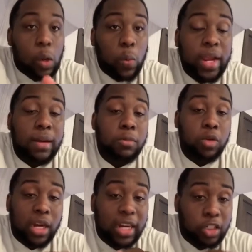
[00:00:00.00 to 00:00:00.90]
we end up
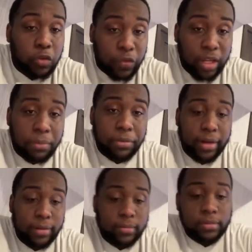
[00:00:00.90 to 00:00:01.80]
doing initial
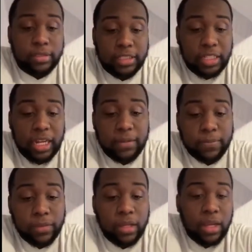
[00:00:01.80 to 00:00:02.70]
fingerprint to see
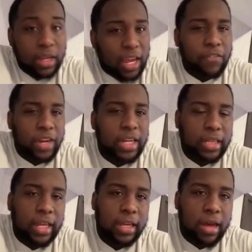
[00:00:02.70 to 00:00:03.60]
if
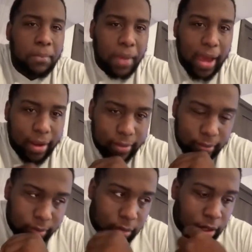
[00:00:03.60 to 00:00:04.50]
anything come back.
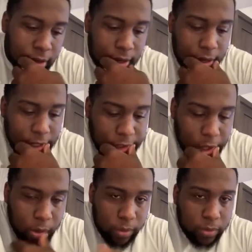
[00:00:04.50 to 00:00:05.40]

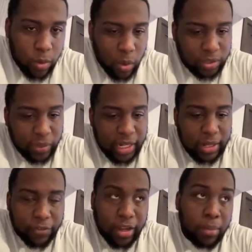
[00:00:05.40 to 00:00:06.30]
So once we
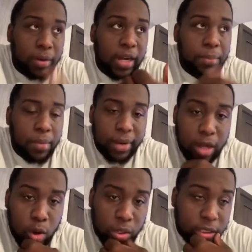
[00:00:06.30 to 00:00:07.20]
did the fingerprint, they put me in
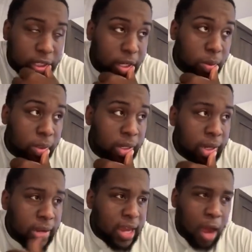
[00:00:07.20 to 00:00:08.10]
a holding cell.
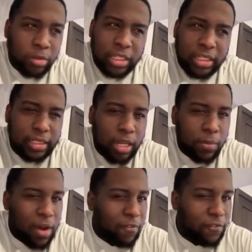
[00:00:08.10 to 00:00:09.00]
I was in the
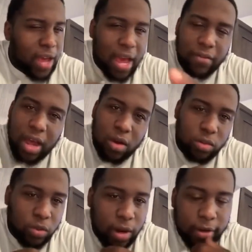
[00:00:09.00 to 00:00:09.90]
cell about 5
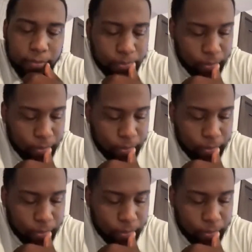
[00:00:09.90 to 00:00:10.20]
hours, right?